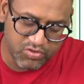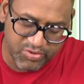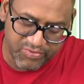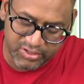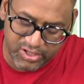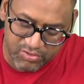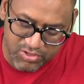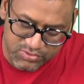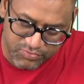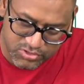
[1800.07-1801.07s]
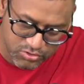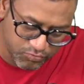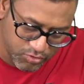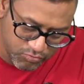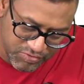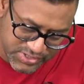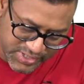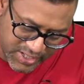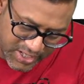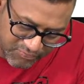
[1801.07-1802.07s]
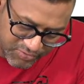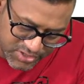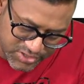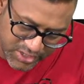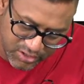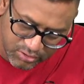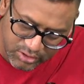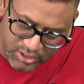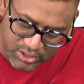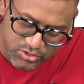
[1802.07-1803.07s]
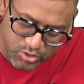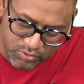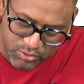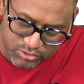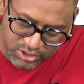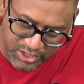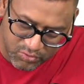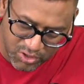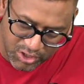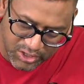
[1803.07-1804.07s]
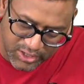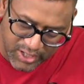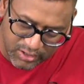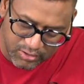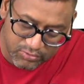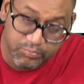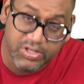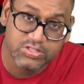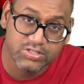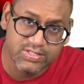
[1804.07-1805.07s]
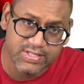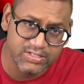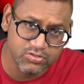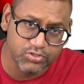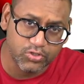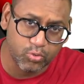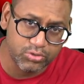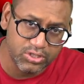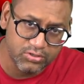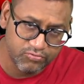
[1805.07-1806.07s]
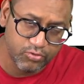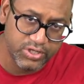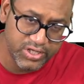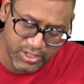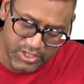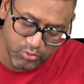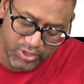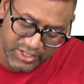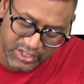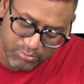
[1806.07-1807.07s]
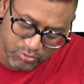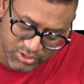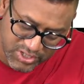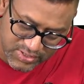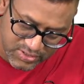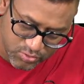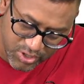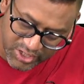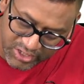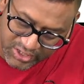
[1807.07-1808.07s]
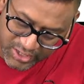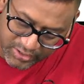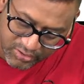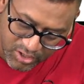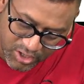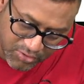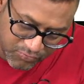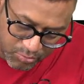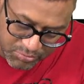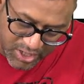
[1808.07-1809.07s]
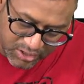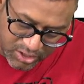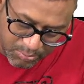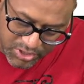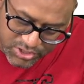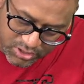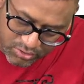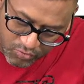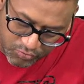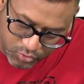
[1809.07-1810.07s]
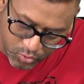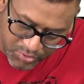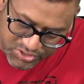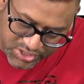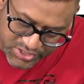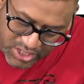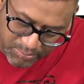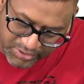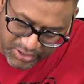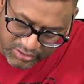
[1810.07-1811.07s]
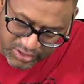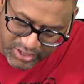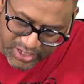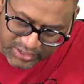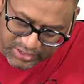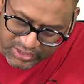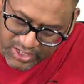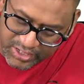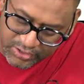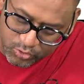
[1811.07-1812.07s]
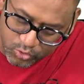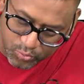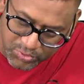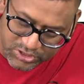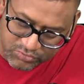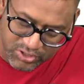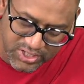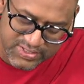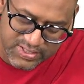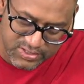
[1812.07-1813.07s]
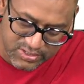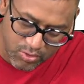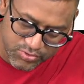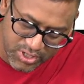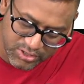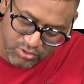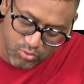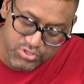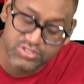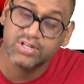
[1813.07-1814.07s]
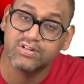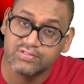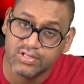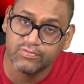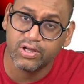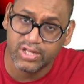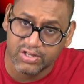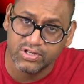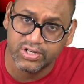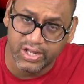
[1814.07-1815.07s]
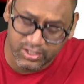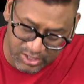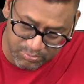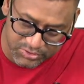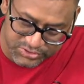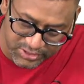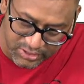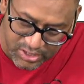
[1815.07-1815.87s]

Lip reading: by factor in advance. First of all, we will say average debtor. So you will do 320 lakh means the sales of the total full year into 90 upon 360, you get 80 lakh. From that, commission of 2% shall be deducted. 80 lakh into 2%, 1 lakh 60,000, and the question said reserve, he will take 10%.